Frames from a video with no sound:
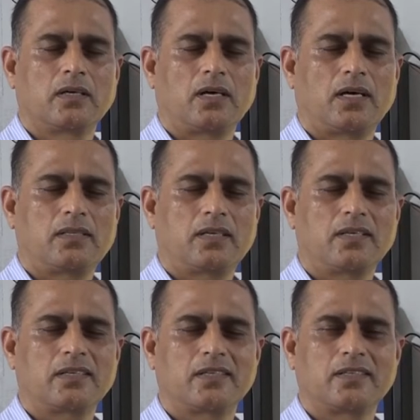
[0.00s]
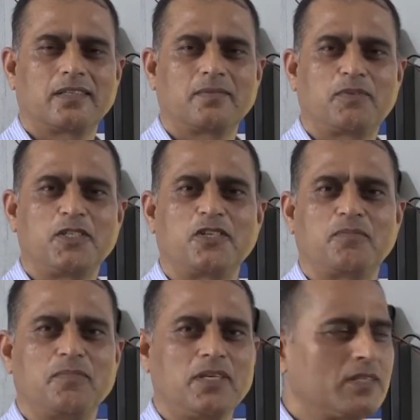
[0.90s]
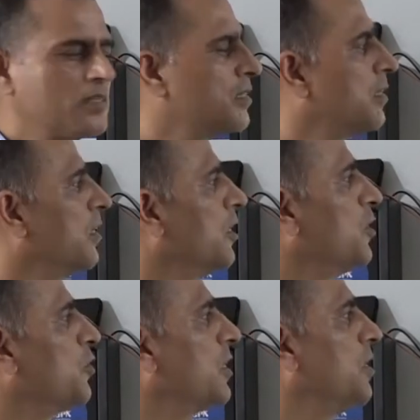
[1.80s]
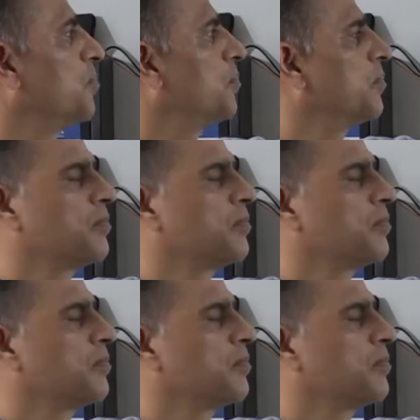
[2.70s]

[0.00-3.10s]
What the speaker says: I think preserve means to keep